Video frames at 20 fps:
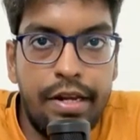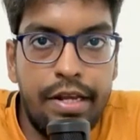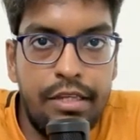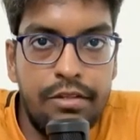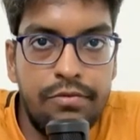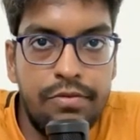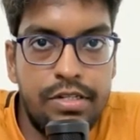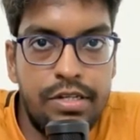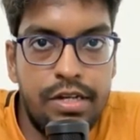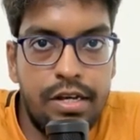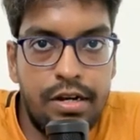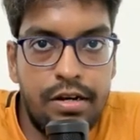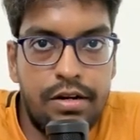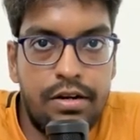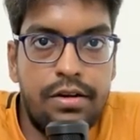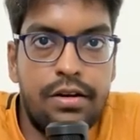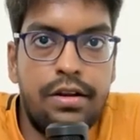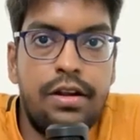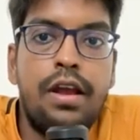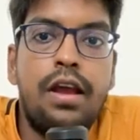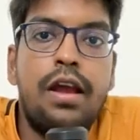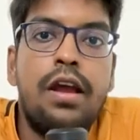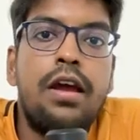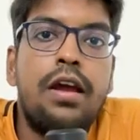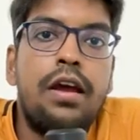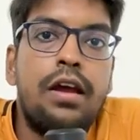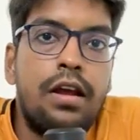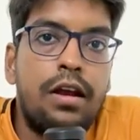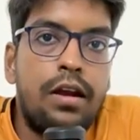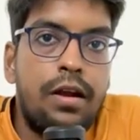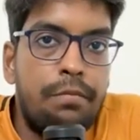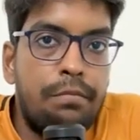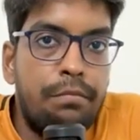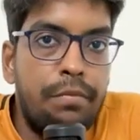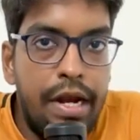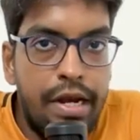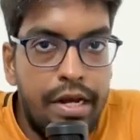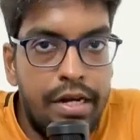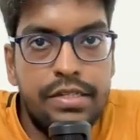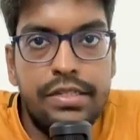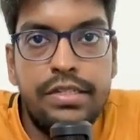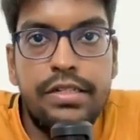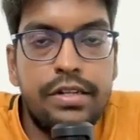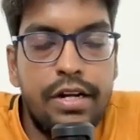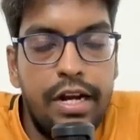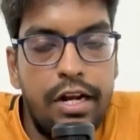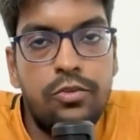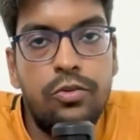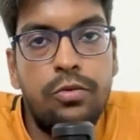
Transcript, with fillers: arrays, which are matrices, right?